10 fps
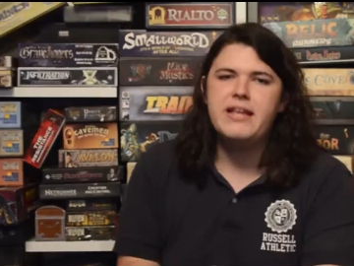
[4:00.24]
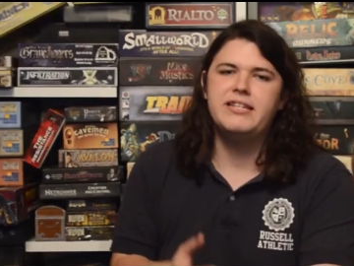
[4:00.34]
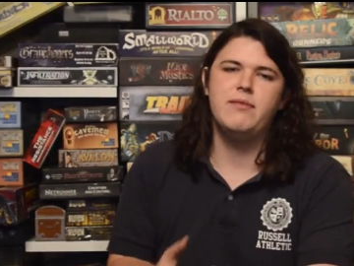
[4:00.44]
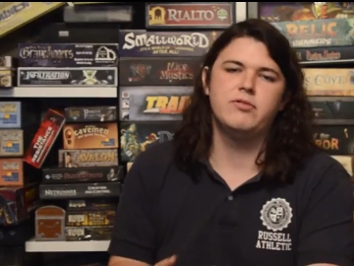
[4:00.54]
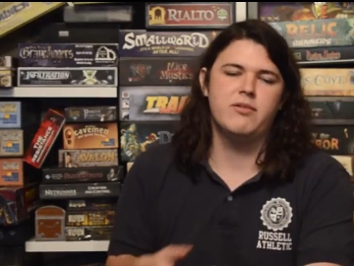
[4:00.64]

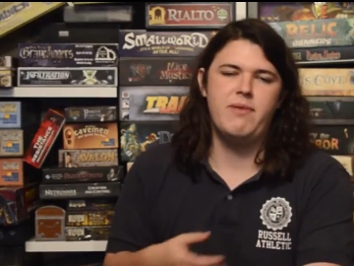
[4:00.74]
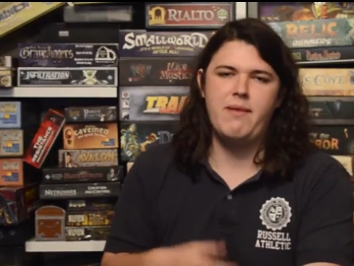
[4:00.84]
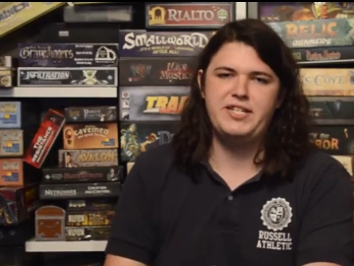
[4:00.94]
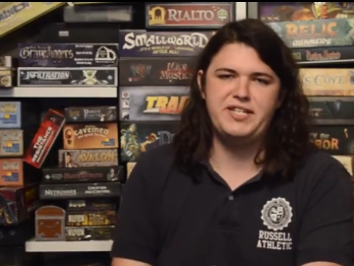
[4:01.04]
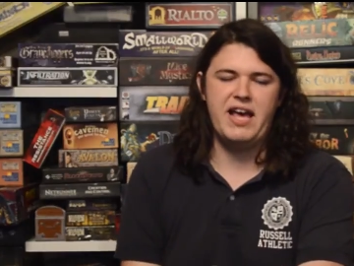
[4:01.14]
tabletop
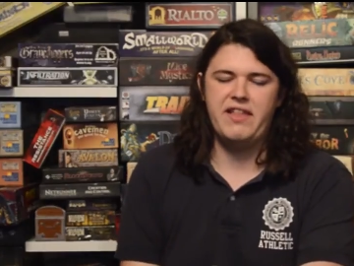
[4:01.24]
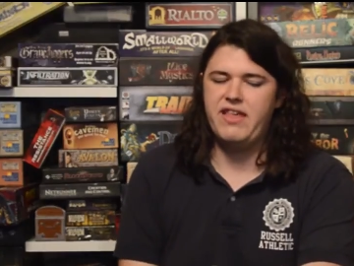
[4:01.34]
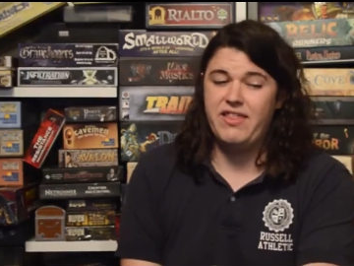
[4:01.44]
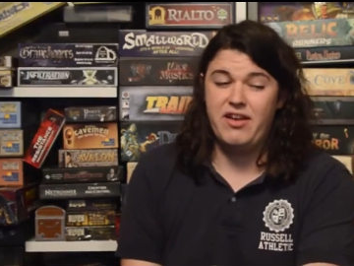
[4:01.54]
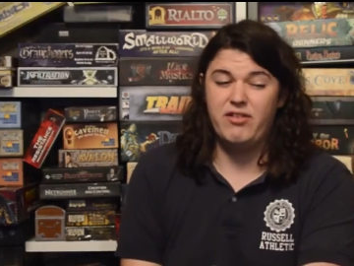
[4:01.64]
RPGs out
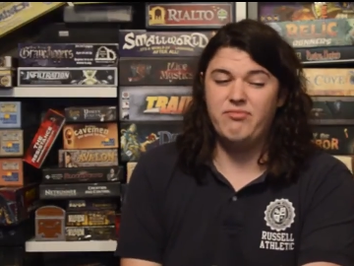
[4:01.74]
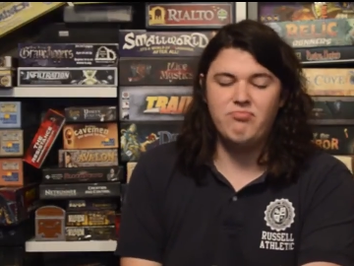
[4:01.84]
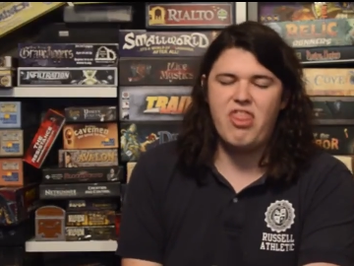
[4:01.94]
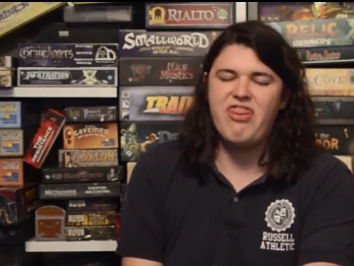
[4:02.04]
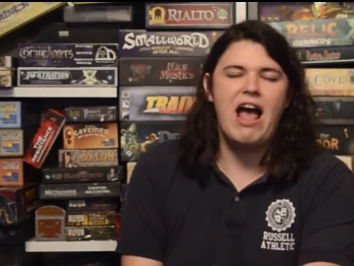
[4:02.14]
there. There are
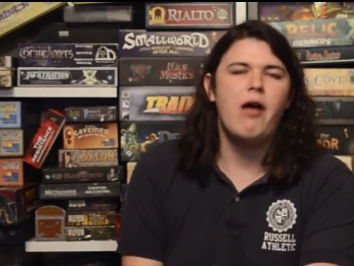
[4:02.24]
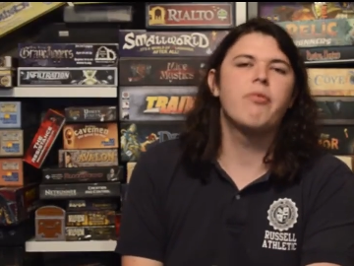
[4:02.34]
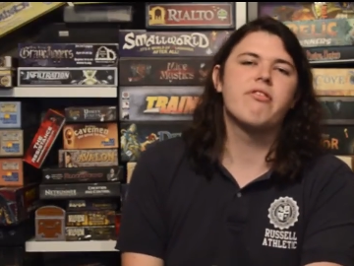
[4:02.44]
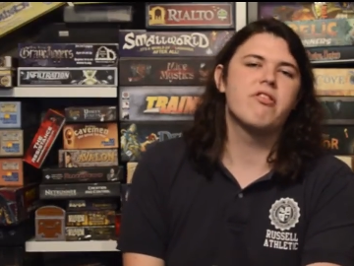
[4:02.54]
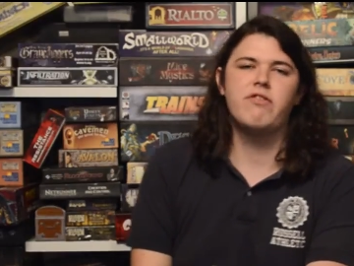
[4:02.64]

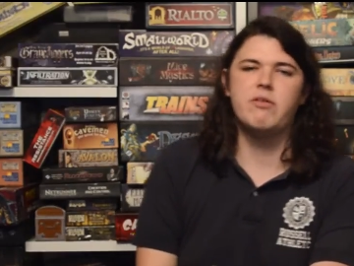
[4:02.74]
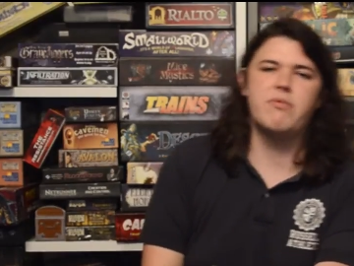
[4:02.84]
thousands of them